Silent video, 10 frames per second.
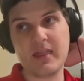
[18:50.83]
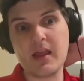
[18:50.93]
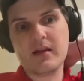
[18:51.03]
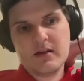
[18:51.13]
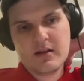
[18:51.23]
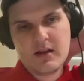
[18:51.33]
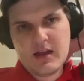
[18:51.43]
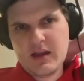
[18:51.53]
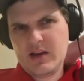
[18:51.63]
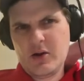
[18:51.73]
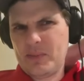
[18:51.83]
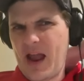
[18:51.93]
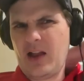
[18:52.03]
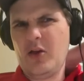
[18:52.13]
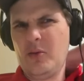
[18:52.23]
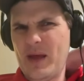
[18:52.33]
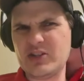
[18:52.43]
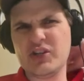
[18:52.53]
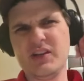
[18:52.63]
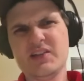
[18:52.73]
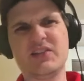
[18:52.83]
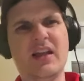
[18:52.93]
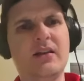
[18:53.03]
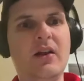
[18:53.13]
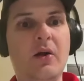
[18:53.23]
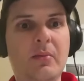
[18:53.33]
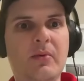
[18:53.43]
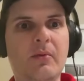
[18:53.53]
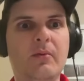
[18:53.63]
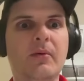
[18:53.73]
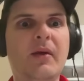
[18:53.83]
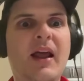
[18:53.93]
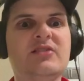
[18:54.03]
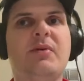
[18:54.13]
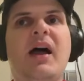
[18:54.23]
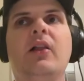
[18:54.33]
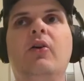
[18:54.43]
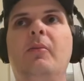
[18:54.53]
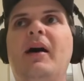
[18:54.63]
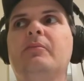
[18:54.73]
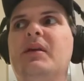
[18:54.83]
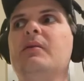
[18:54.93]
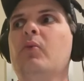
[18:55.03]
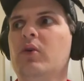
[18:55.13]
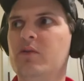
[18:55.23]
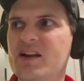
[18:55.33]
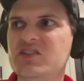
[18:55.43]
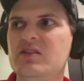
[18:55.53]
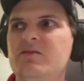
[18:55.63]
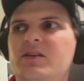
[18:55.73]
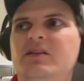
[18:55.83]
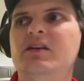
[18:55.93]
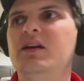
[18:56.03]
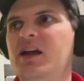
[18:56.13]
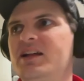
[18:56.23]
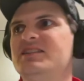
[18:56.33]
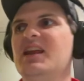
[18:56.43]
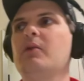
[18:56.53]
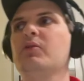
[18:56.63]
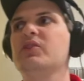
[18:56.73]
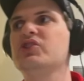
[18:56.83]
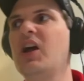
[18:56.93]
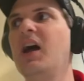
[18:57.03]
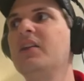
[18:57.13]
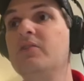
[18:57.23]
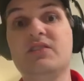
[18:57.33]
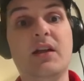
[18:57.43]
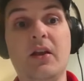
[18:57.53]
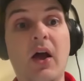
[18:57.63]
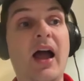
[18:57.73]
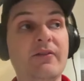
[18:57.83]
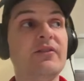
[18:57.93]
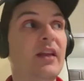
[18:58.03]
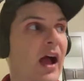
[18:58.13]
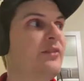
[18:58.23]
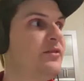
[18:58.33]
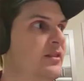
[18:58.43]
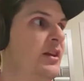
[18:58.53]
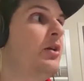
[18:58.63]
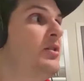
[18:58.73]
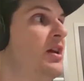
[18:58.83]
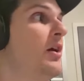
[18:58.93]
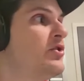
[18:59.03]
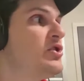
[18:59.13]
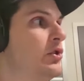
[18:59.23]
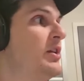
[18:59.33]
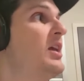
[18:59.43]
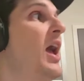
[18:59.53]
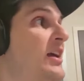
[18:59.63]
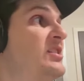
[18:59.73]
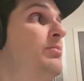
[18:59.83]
And I think, and, you know, Paolo mentioned this, that, you know, when I asked Paolo about being more aggressive and, and staying with his shot, you know, he said, no, I've, I've, you know, he understood he has to play a